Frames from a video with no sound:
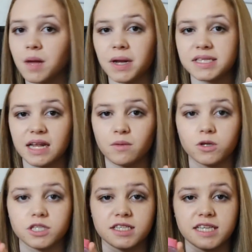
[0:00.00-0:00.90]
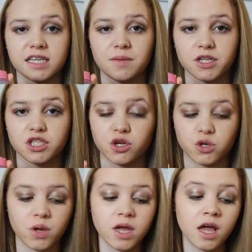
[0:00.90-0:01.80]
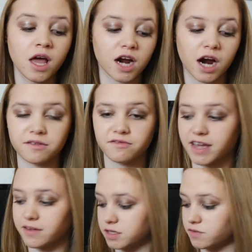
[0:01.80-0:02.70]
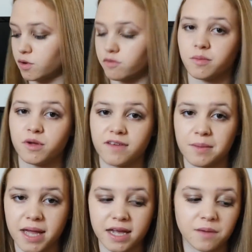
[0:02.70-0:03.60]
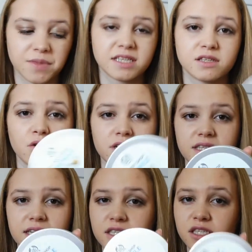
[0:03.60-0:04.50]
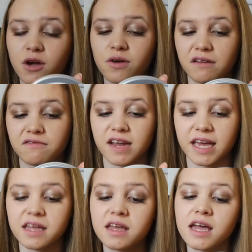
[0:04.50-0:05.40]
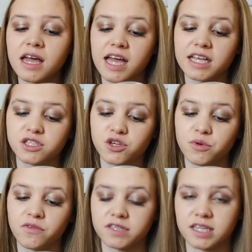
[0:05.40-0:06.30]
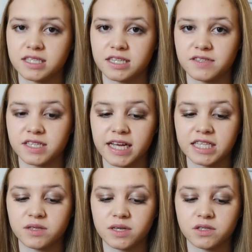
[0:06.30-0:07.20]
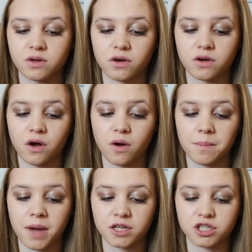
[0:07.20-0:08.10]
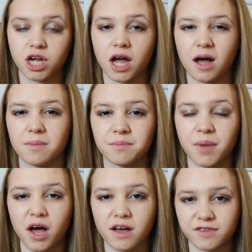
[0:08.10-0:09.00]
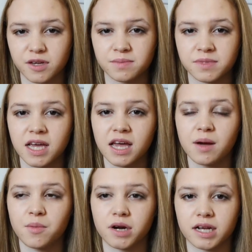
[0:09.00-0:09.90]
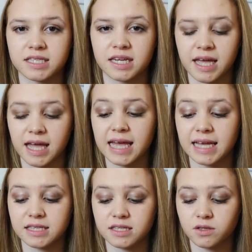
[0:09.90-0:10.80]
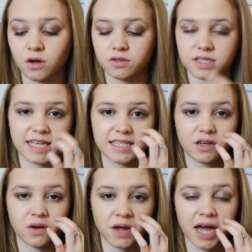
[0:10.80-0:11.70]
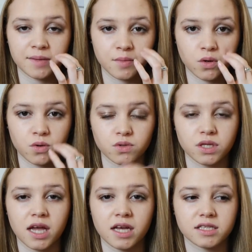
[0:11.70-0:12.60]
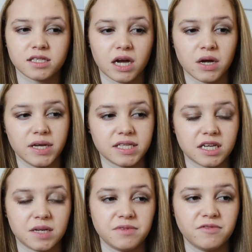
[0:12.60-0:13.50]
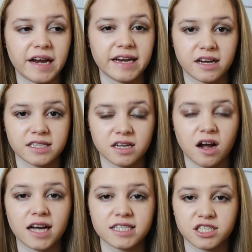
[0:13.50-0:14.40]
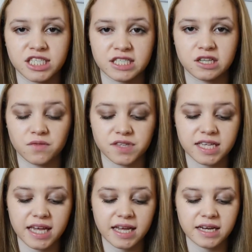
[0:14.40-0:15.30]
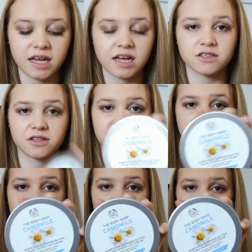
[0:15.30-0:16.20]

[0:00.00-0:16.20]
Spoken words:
micellar water, because these are my 2 current favourites for removing makeup. This is honestly so lovely. It's suitable for sensitive skin, so it's not got much perfumed products in it. It's not tested on animals, so it's going to be really nice and kind and gentle on the skin. So definitely